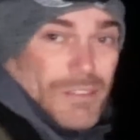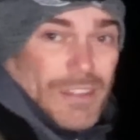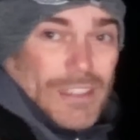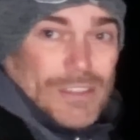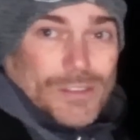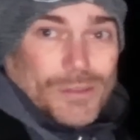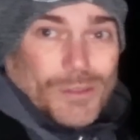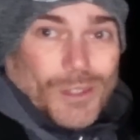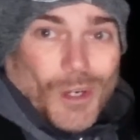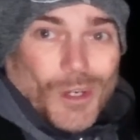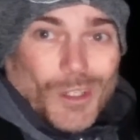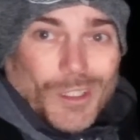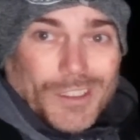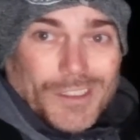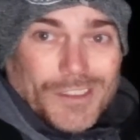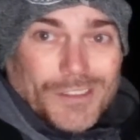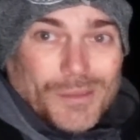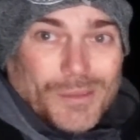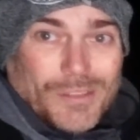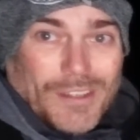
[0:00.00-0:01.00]
had some
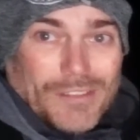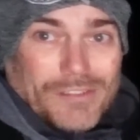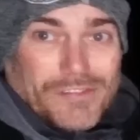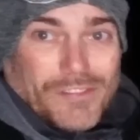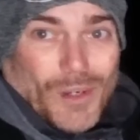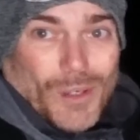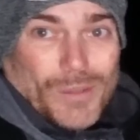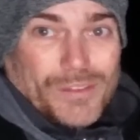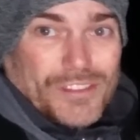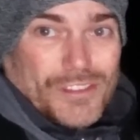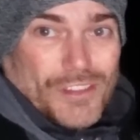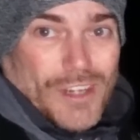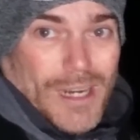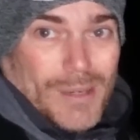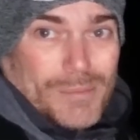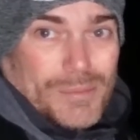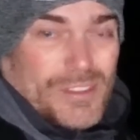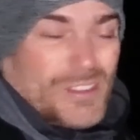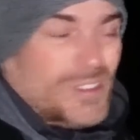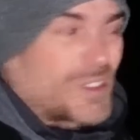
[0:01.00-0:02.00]
congers, we've had 5
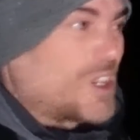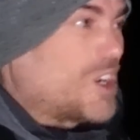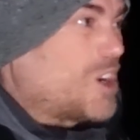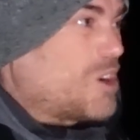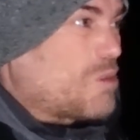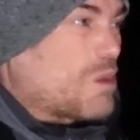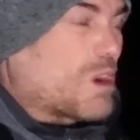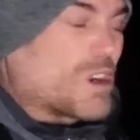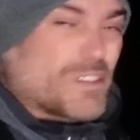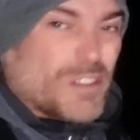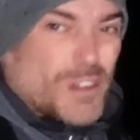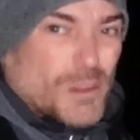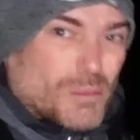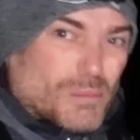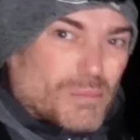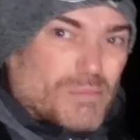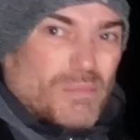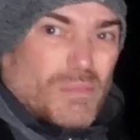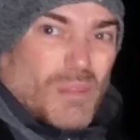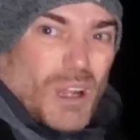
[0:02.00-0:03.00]
straps. One of
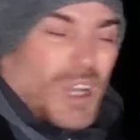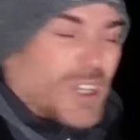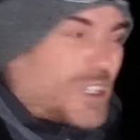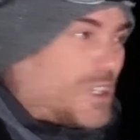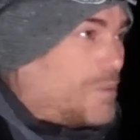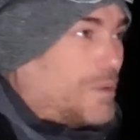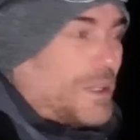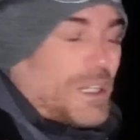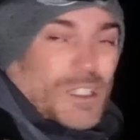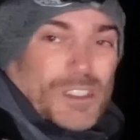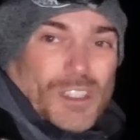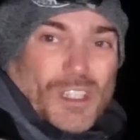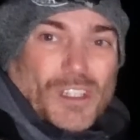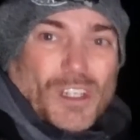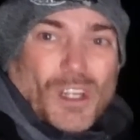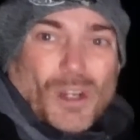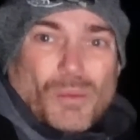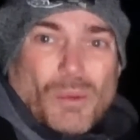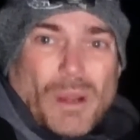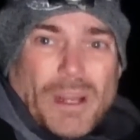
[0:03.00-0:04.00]
them, I don't
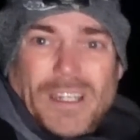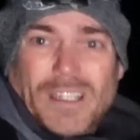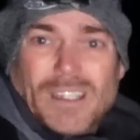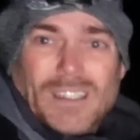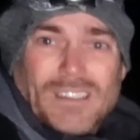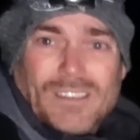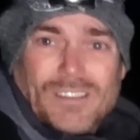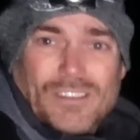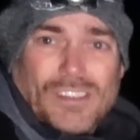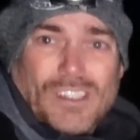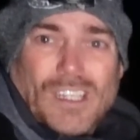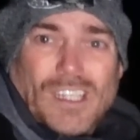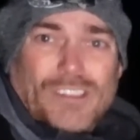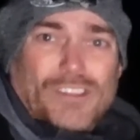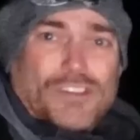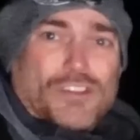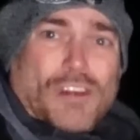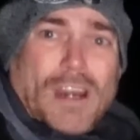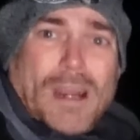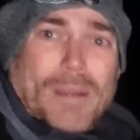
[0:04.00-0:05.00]
know when it's a
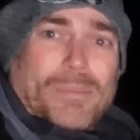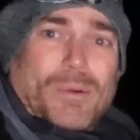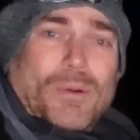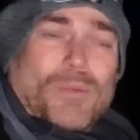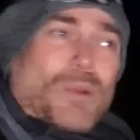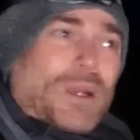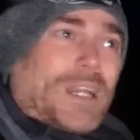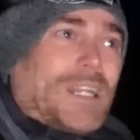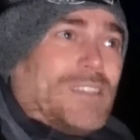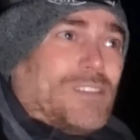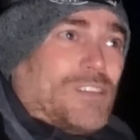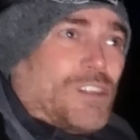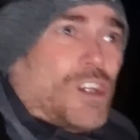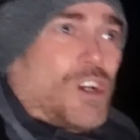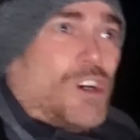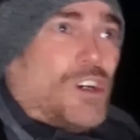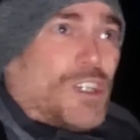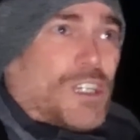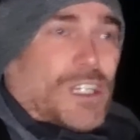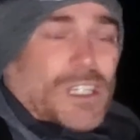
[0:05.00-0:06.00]
strap and when it's a
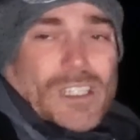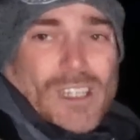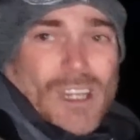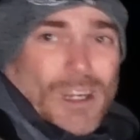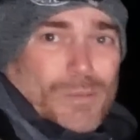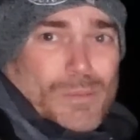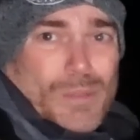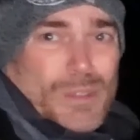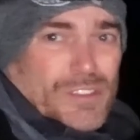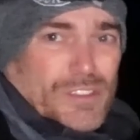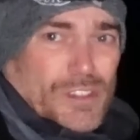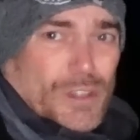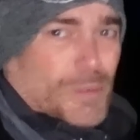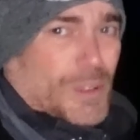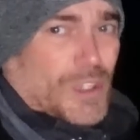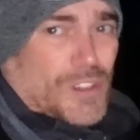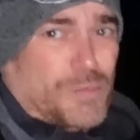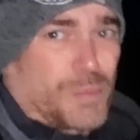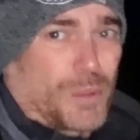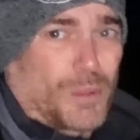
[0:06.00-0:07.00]
conger. I'm assuming
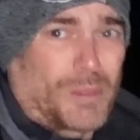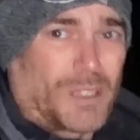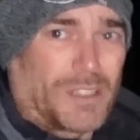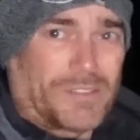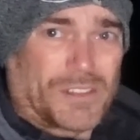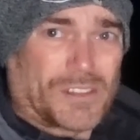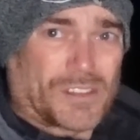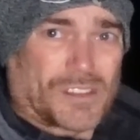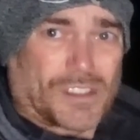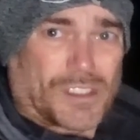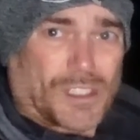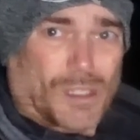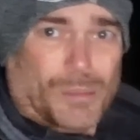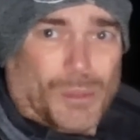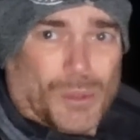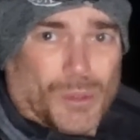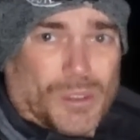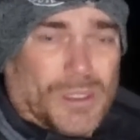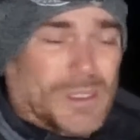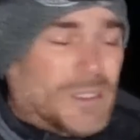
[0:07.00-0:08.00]
it's probably if it's a
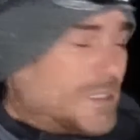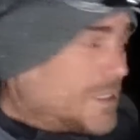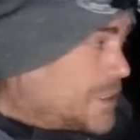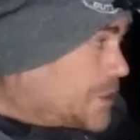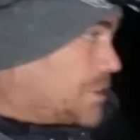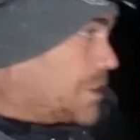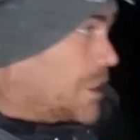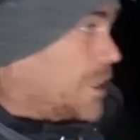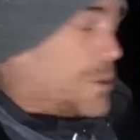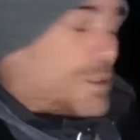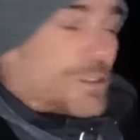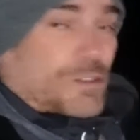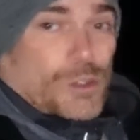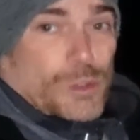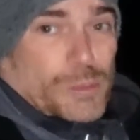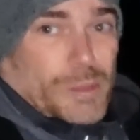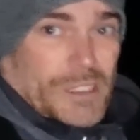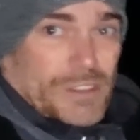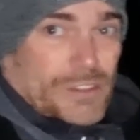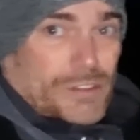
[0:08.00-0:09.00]
double. So it's all
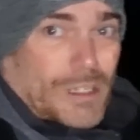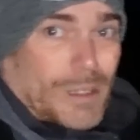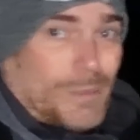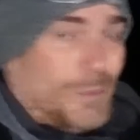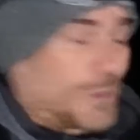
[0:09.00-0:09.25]
been strap